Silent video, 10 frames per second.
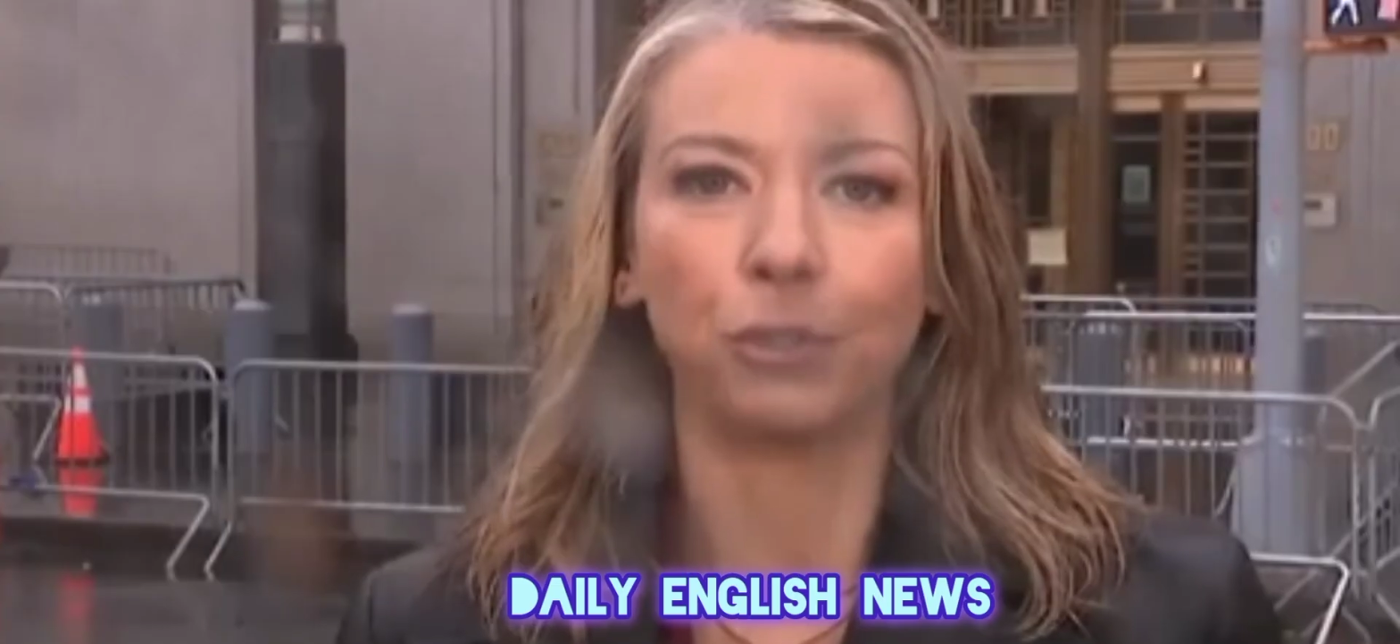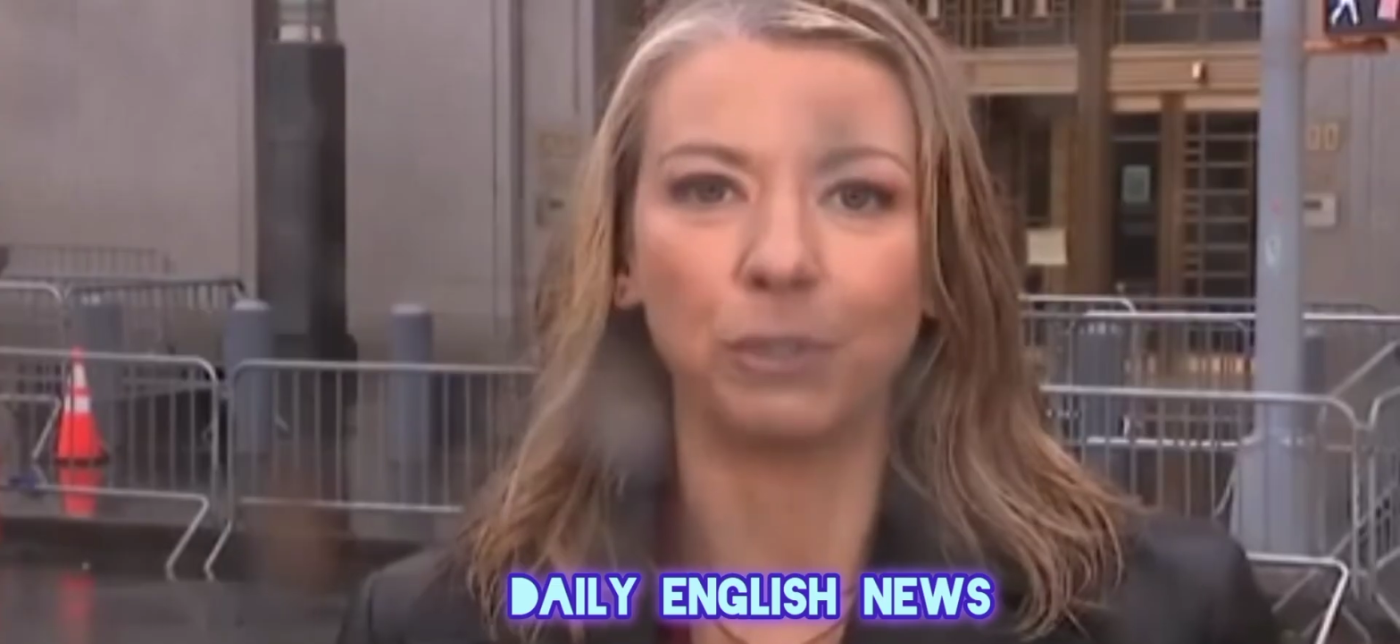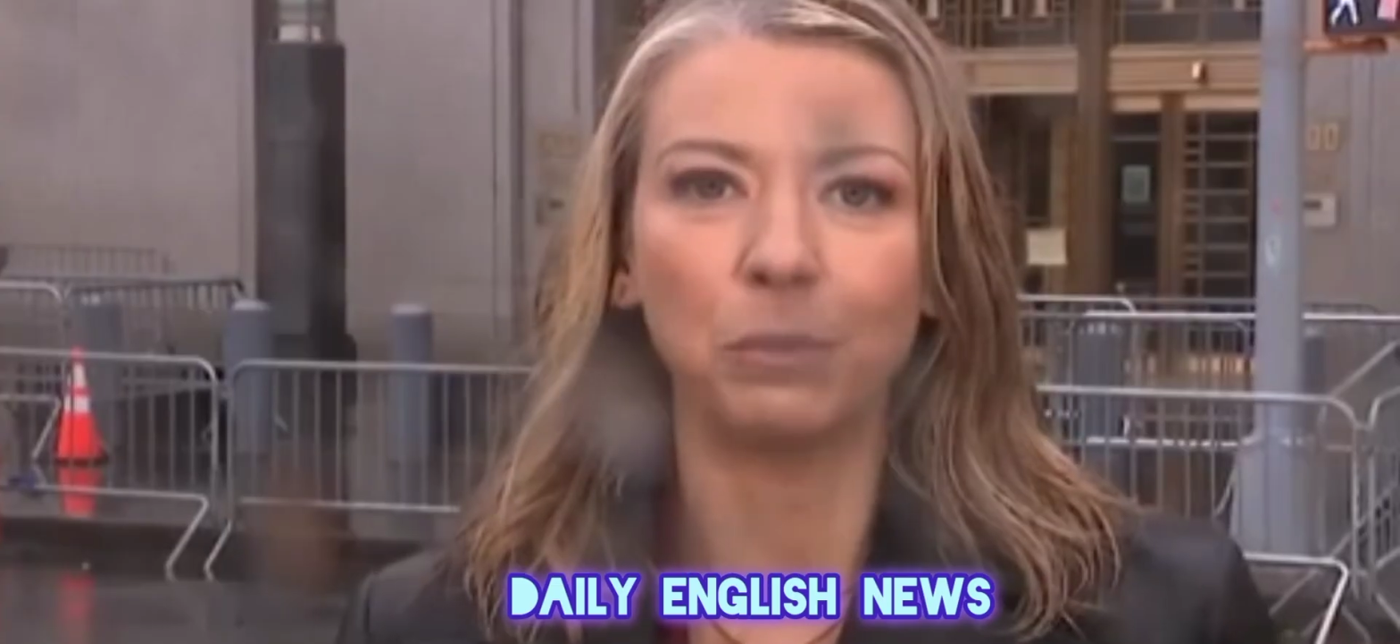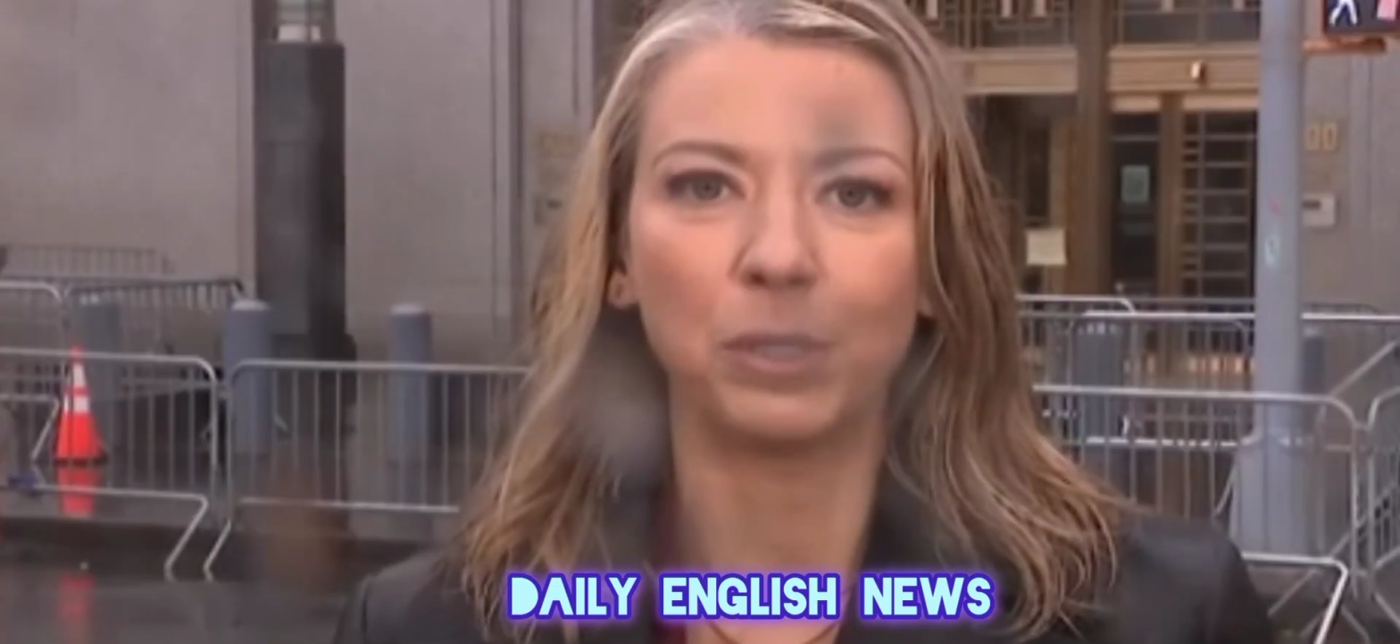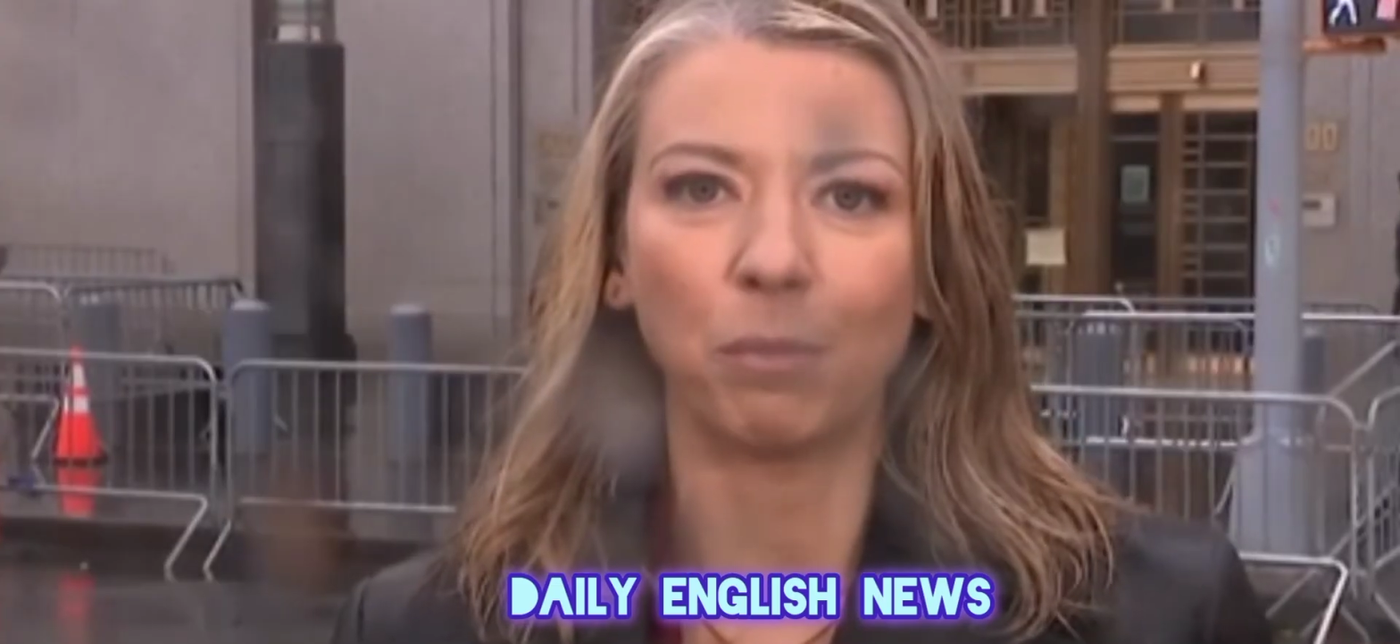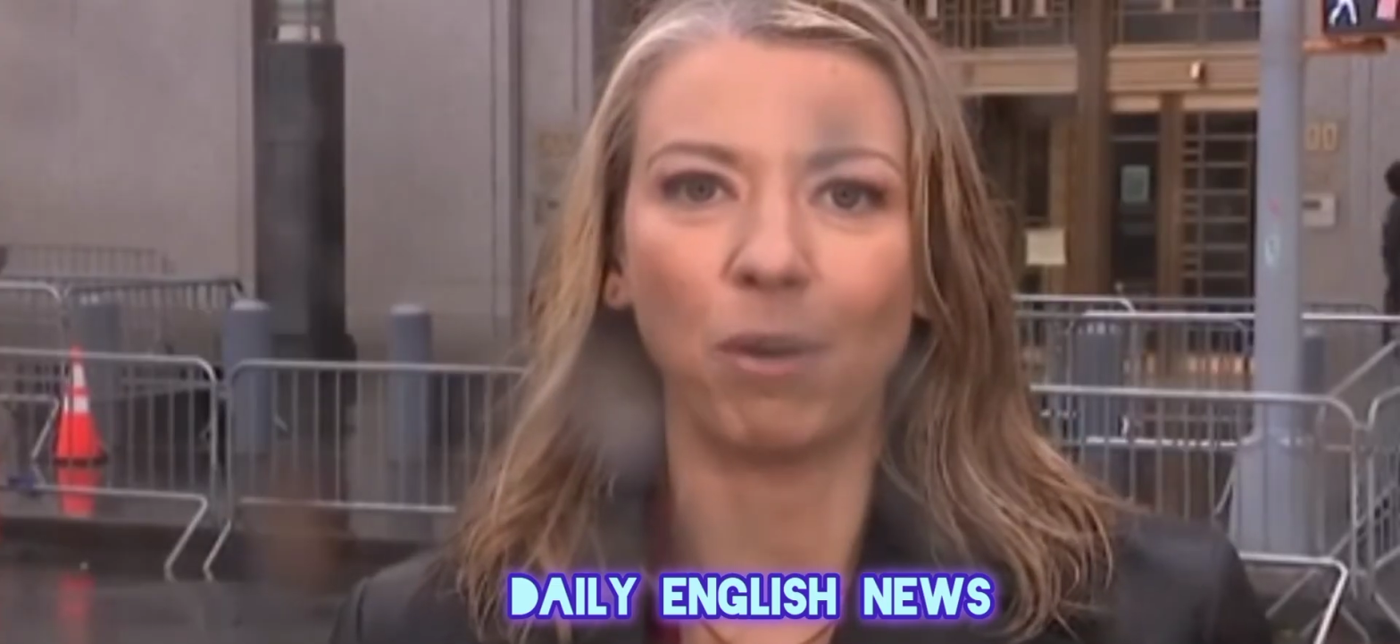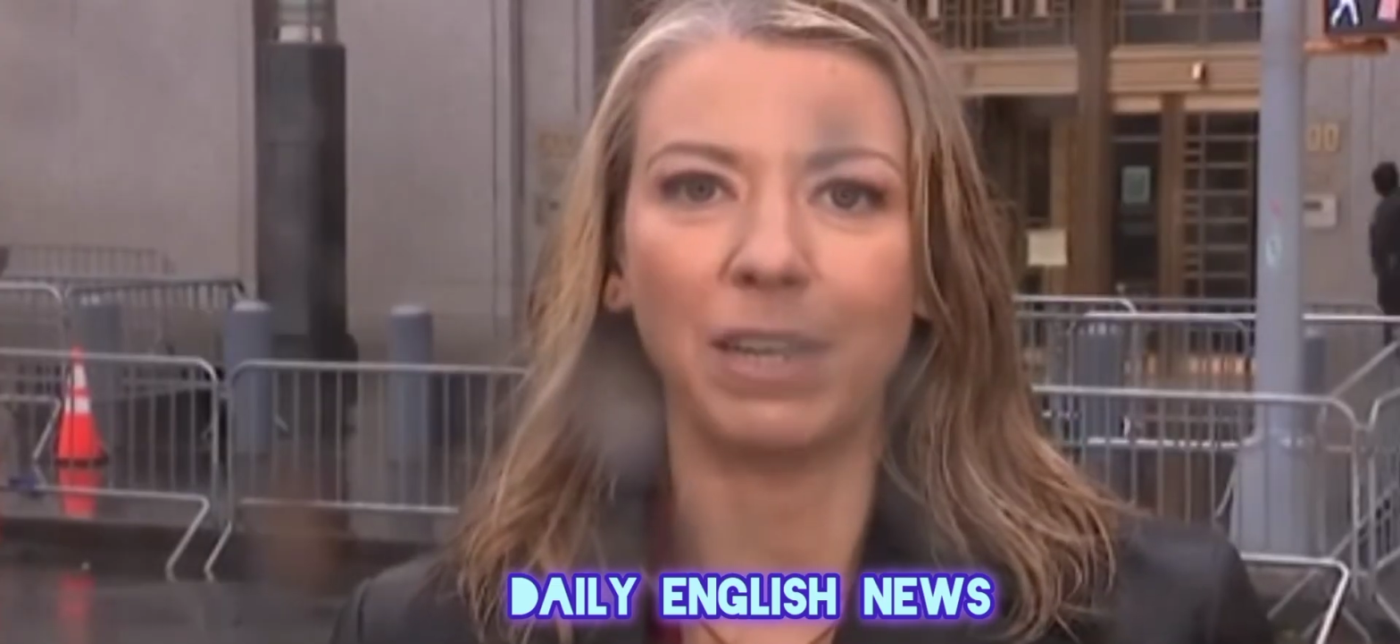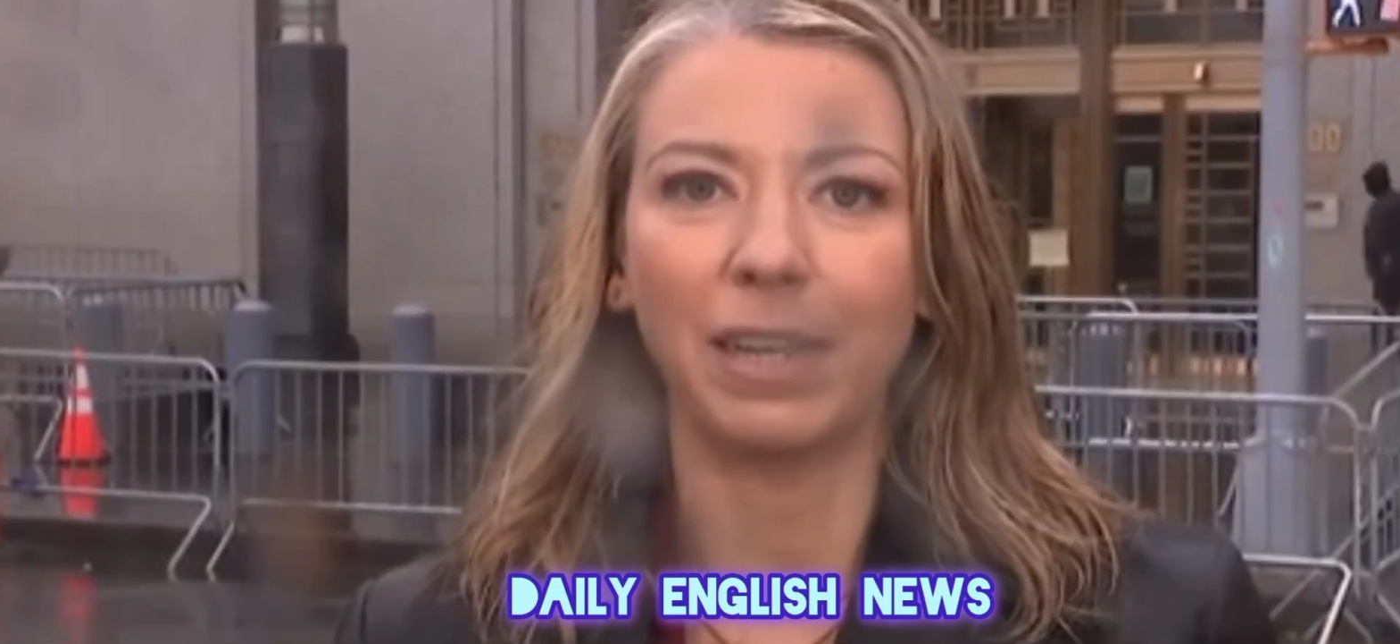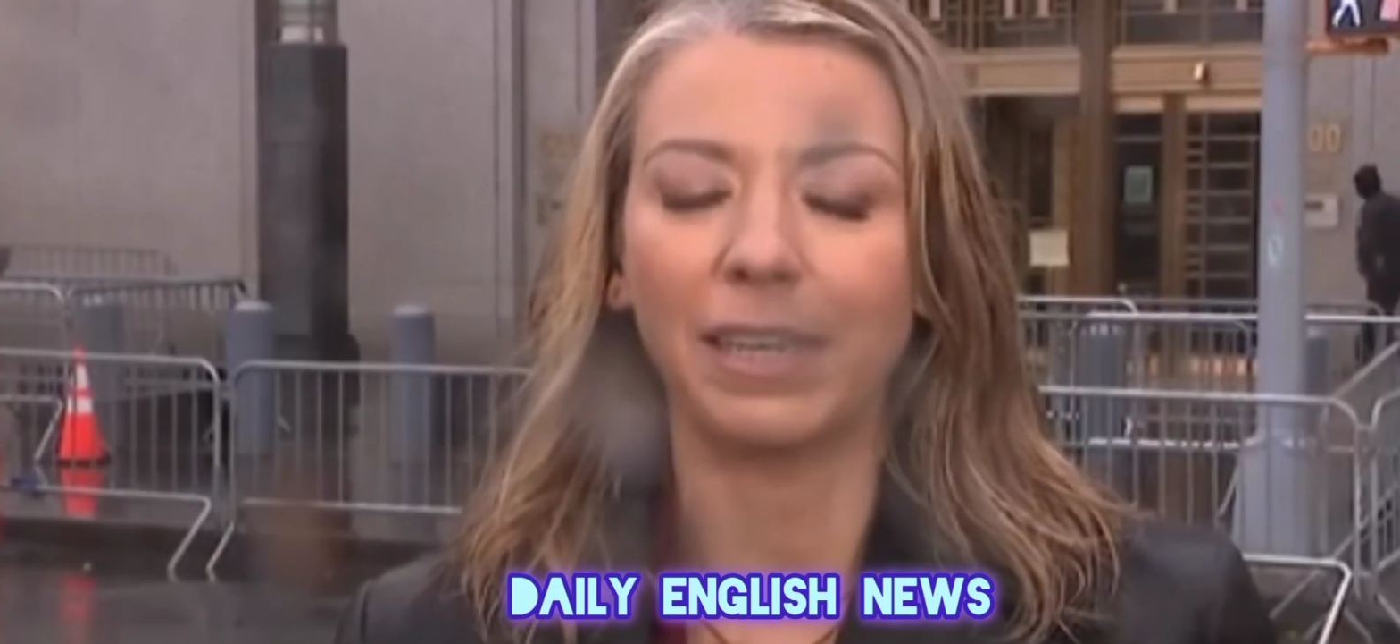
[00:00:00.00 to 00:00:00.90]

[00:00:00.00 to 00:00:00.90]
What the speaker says: jury was brought in,